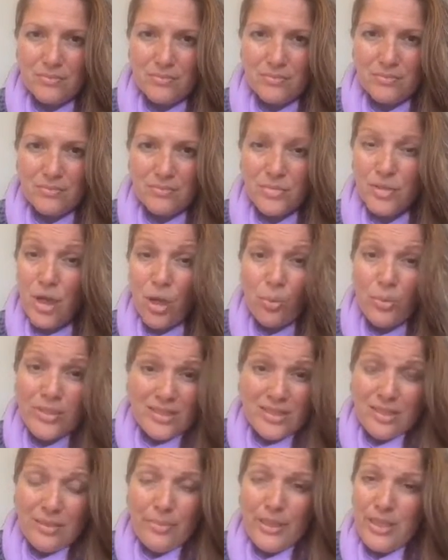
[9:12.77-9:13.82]
It's always
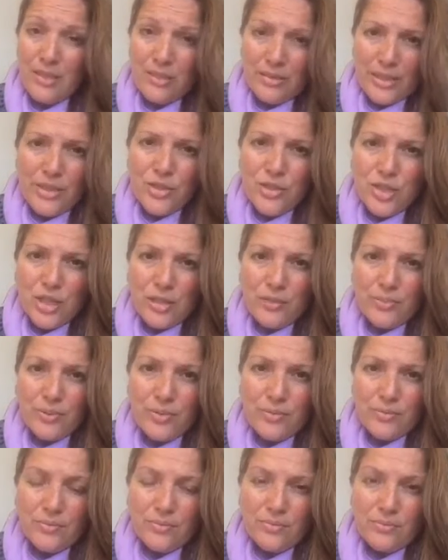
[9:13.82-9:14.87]
going to be in the leadership,
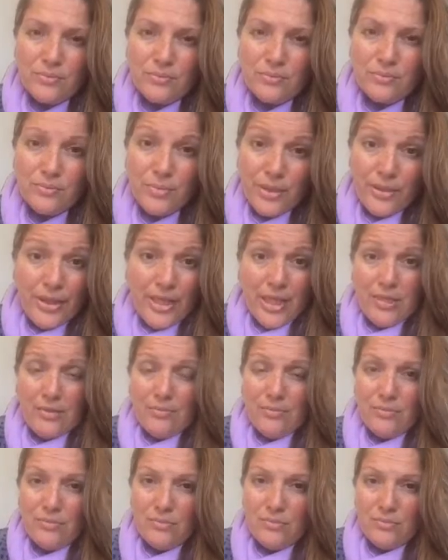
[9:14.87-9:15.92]
period,
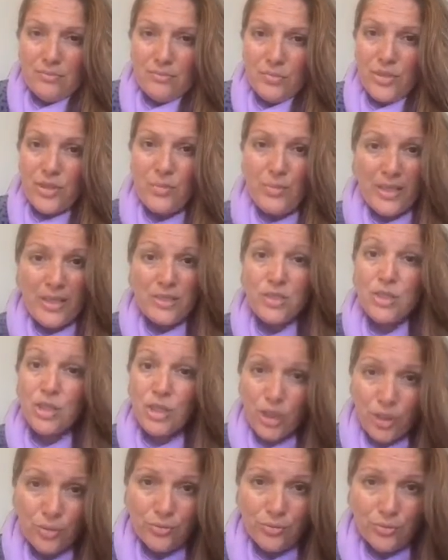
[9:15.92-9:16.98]
which means
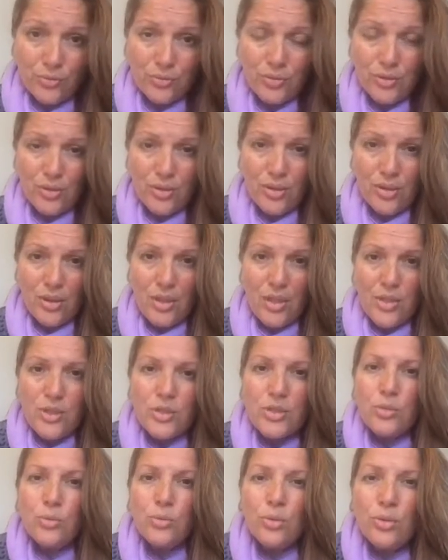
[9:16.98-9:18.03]
you.
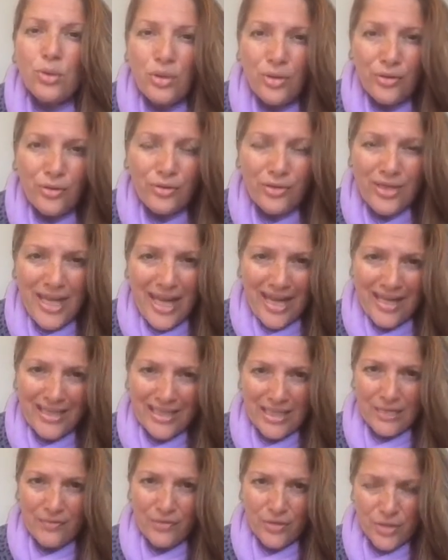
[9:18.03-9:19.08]
So learn how to
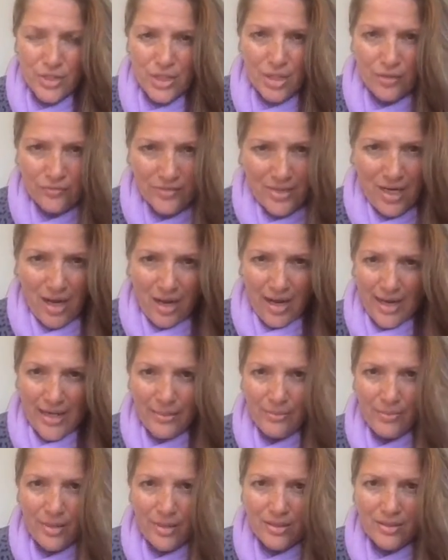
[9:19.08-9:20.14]
give yourself
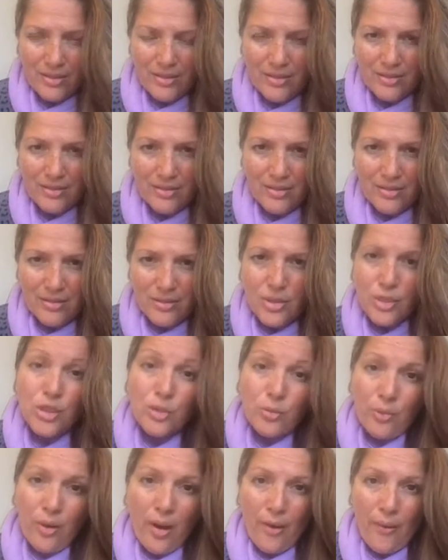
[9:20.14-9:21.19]
time to
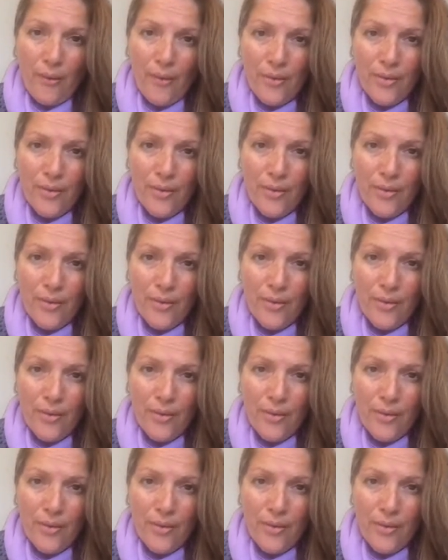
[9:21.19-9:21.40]
grow,